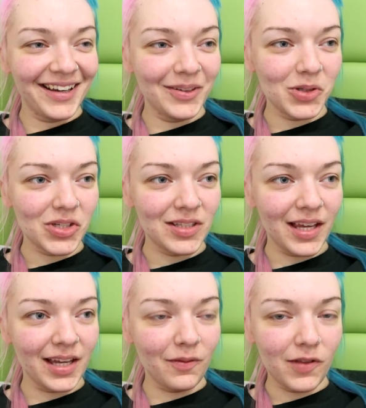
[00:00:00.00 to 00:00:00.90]
And it was just
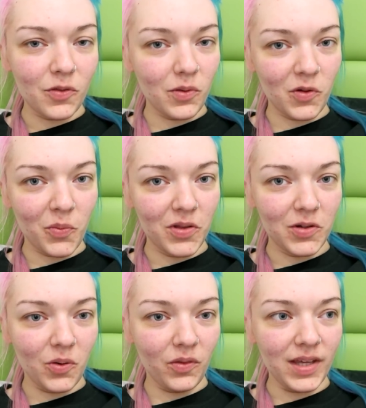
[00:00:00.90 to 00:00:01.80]
like, if this was up in
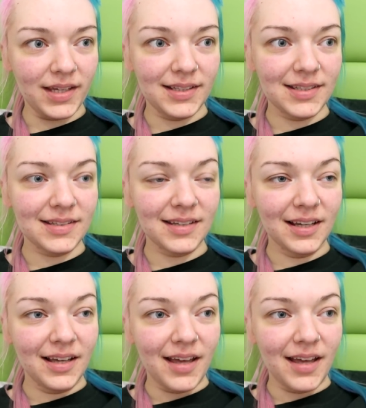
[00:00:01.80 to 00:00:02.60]
the northeast,